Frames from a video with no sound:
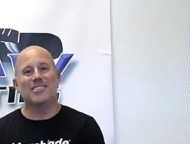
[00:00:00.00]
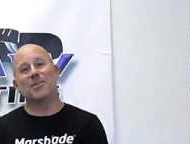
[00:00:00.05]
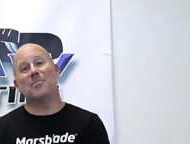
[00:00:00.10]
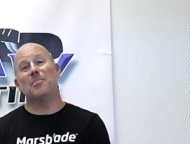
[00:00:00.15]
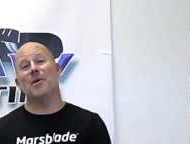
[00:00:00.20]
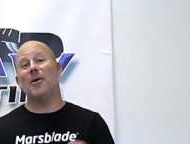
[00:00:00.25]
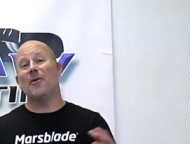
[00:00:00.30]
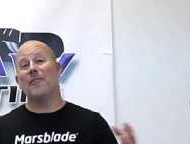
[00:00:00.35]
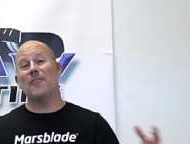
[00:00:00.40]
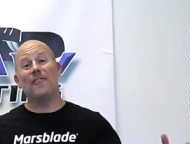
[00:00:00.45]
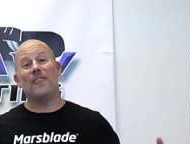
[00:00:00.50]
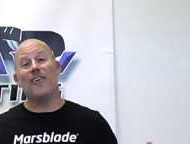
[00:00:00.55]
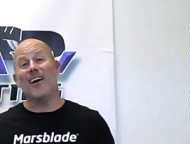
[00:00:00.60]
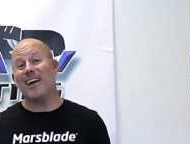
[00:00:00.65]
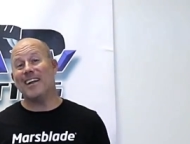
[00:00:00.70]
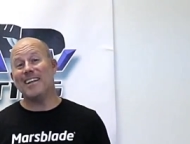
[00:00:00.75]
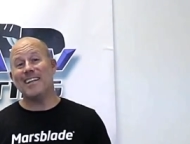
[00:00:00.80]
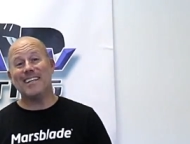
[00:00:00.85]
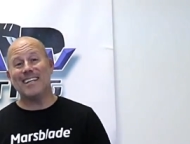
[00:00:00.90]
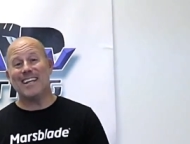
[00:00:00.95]
It's about
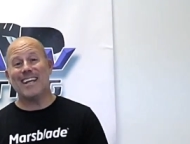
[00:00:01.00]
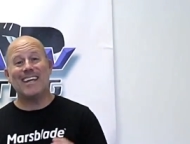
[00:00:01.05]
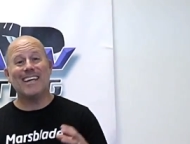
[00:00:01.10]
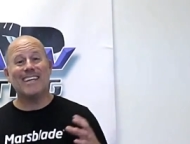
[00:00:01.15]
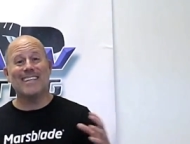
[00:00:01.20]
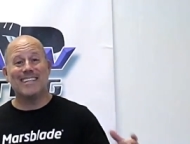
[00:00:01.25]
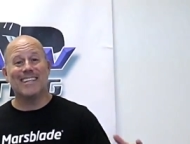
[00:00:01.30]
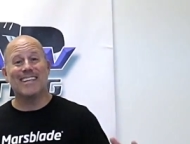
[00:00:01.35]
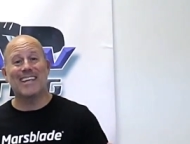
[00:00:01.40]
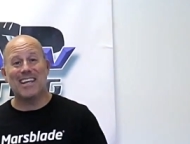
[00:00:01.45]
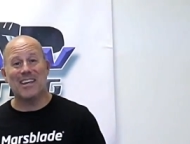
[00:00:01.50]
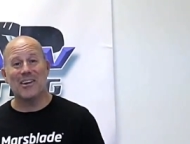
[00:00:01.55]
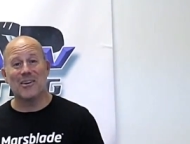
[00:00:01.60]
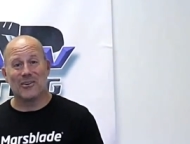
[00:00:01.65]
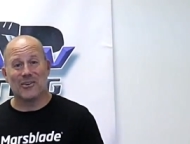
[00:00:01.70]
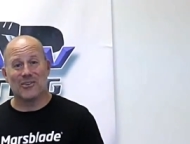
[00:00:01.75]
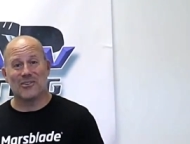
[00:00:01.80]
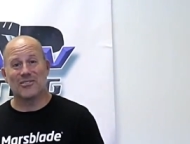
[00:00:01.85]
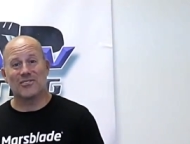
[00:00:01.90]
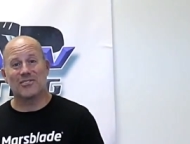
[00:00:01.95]
finding hidden
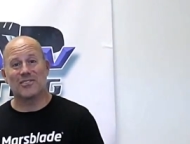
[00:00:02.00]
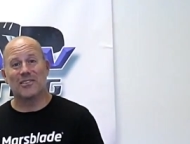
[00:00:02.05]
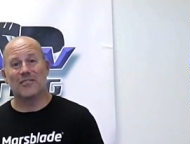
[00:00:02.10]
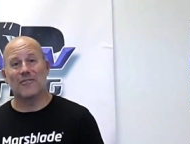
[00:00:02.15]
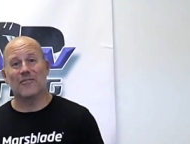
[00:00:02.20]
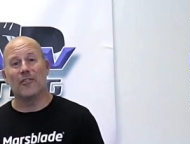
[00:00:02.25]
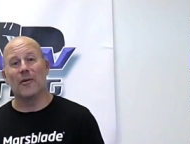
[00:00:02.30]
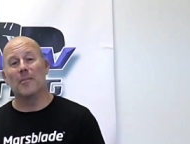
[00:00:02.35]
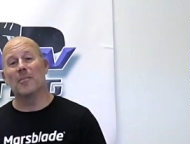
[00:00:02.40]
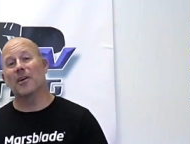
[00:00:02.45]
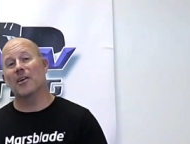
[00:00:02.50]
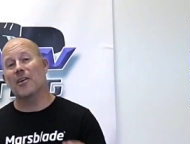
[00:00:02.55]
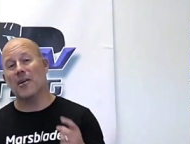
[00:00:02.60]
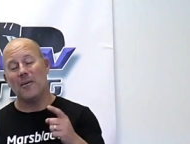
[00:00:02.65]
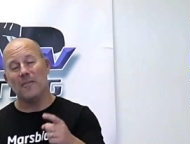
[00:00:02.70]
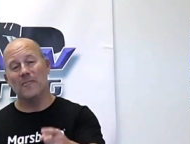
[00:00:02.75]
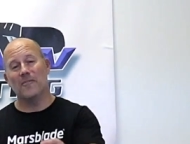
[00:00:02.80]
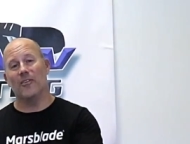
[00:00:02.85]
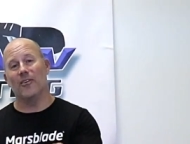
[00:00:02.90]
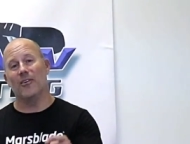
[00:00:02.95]
gears from the
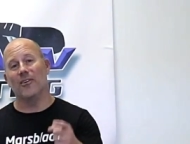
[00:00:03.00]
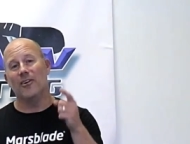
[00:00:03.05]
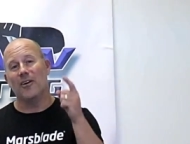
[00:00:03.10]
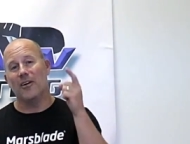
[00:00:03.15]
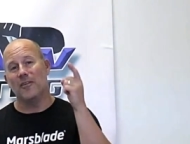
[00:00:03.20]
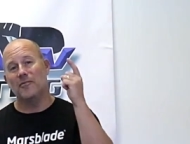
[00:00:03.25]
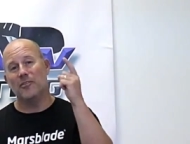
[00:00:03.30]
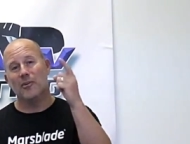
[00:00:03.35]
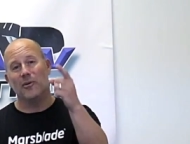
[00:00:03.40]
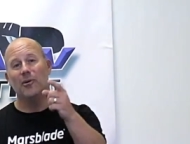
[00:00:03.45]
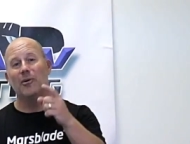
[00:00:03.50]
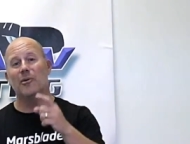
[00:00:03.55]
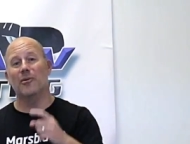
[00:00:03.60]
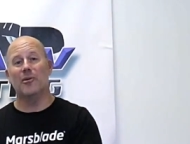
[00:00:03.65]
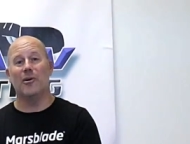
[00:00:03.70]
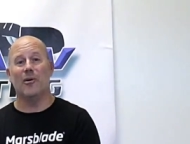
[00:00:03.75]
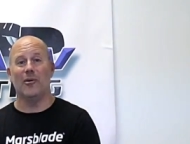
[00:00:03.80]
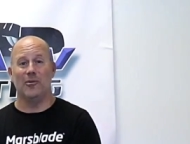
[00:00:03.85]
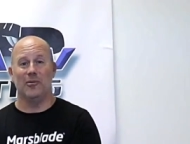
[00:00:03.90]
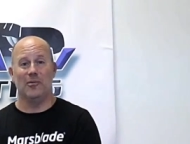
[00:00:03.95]
comfort of your
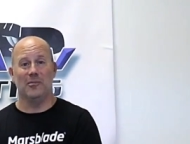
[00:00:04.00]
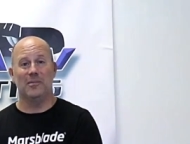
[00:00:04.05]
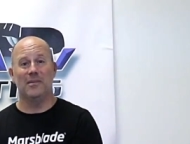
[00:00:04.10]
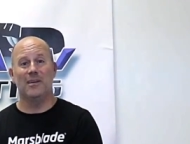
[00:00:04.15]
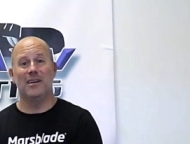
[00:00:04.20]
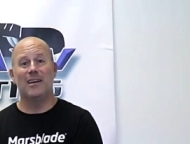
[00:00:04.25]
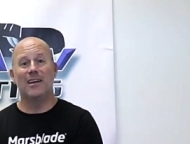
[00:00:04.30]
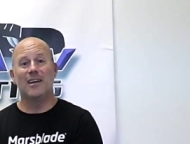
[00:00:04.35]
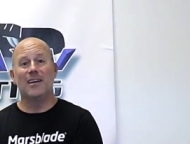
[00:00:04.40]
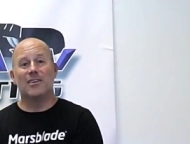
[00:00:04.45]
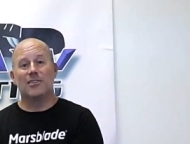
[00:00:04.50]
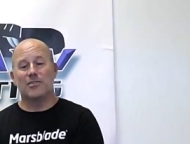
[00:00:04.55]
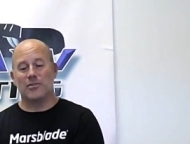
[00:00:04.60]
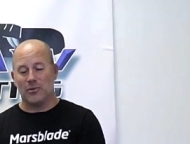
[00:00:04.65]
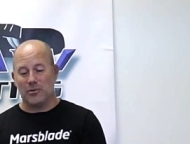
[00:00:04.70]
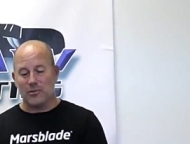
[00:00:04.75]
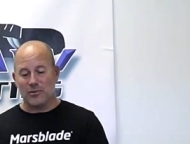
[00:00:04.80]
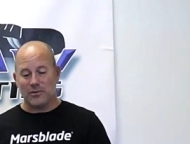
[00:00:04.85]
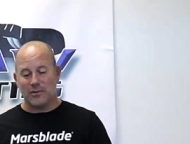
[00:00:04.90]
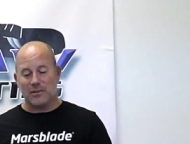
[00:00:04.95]
own home.
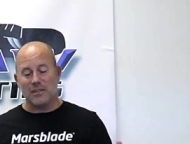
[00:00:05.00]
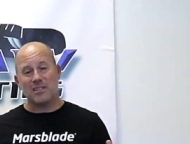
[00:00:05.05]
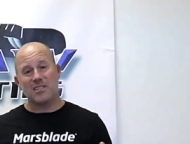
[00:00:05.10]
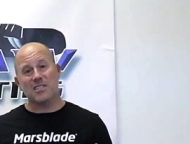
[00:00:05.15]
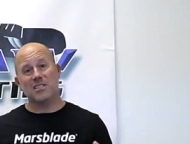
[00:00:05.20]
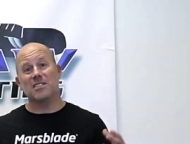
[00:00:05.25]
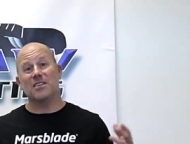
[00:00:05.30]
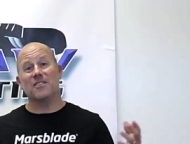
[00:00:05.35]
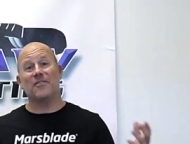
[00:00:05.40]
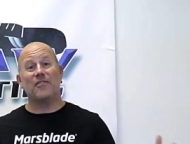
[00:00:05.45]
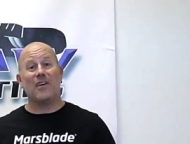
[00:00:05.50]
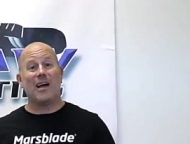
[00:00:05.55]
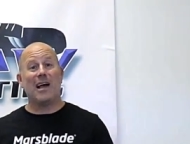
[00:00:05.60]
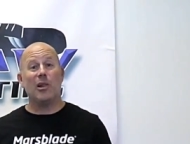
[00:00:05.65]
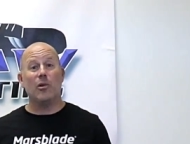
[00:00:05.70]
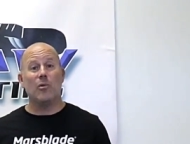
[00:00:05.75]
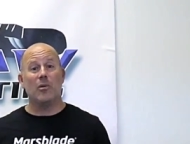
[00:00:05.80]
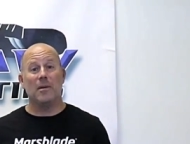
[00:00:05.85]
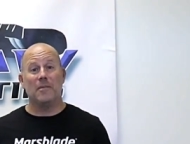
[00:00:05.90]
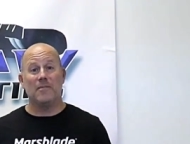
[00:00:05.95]
So this is a
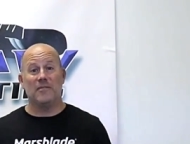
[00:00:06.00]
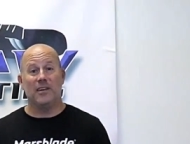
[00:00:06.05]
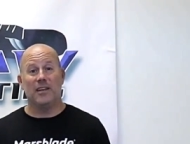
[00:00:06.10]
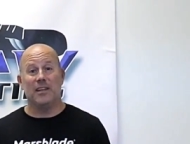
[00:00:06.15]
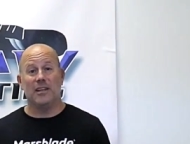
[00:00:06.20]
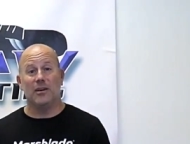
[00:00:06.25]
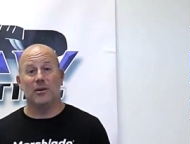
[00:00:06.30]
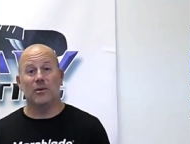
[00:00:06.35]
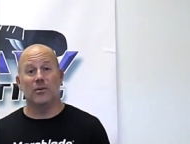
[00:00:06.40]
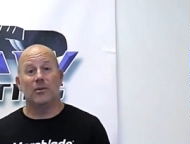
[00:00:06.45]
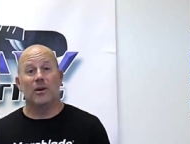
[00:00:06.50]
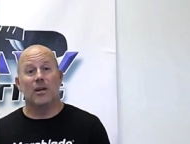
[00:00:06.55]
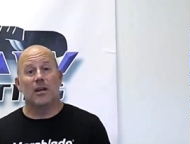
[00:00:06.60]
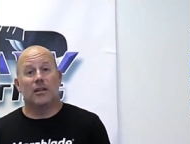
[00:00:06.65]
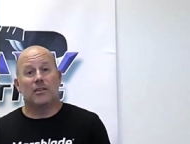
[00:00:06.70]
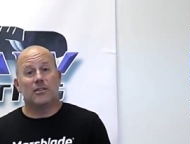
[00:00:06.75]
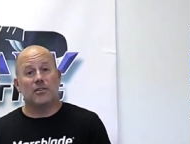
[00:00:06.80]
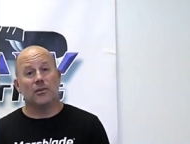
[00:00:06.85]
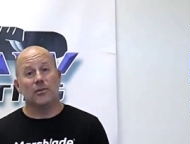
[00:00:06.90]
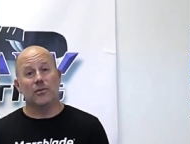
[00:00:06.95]
follow-up video
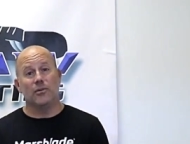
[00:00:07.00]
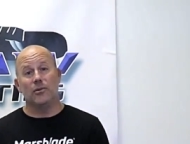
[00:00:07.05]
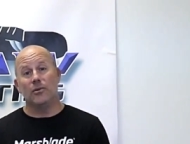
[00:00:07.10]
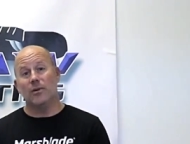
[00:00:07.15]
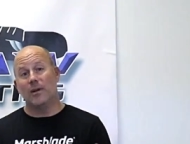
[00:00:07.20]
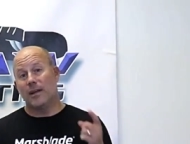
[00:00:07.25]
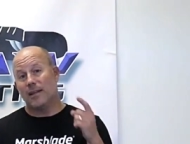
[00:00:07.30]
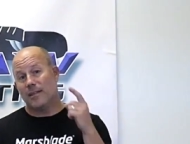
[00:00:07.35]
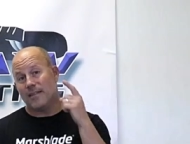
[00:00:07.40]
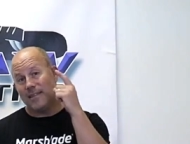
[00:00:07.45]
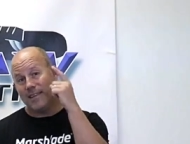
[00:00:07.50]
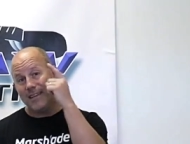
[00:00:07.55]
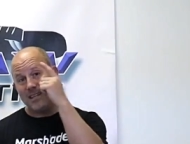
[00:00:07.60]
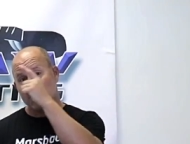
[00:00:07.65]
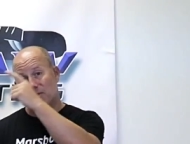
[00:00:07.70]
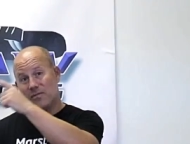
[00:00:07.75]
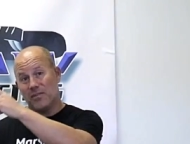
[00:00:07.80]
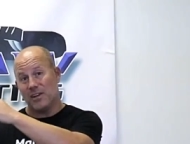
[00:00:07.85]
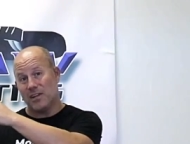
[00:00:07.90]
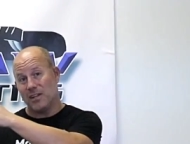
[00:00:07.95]
to
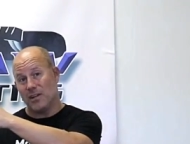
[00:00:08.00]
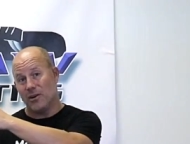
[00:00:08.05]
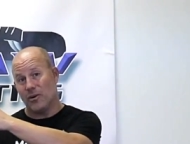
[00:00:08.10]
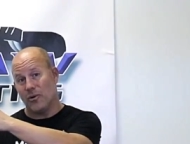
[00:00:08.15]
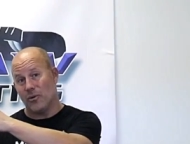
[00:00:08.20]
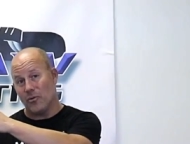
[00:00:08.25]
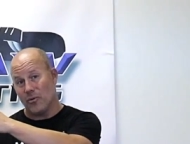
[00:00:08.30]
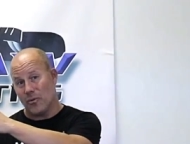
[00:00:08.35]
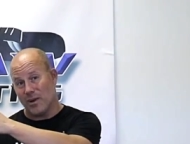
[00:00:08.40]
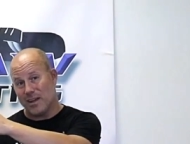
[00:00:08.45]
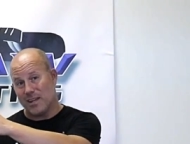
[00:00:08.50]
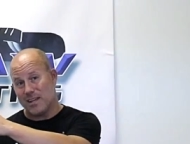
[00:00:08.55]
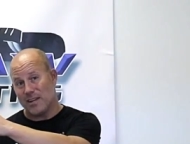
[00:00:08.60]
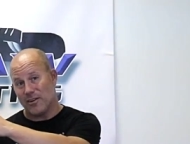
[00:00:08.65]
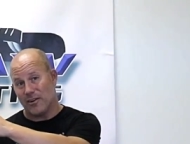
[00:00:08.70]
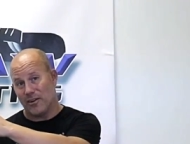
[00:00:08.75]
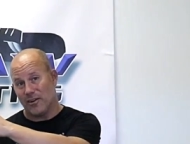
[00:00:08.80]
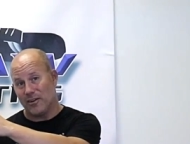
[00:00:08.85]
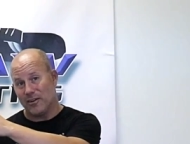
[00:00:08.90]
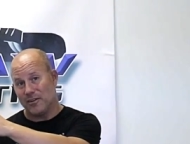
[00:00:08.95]
this video right
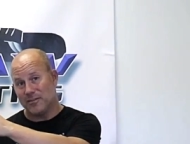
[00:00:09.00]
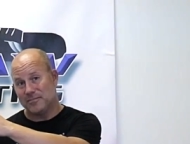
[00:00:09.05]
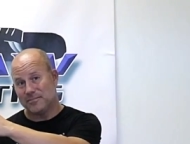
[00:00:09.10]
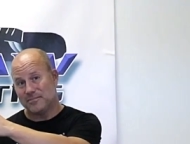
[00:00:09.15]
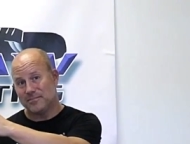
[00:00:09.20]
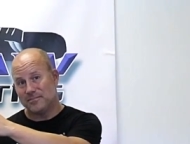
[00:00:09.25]
here.